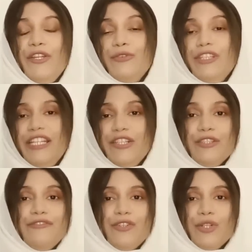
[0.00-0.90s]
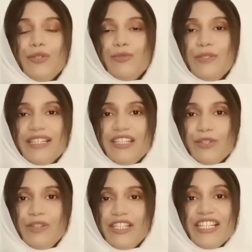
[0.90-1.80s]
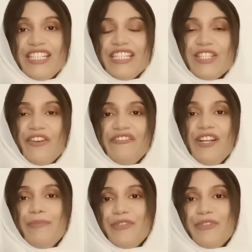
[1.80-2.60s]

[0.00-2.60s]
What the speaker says: You need to follow rules and regulations of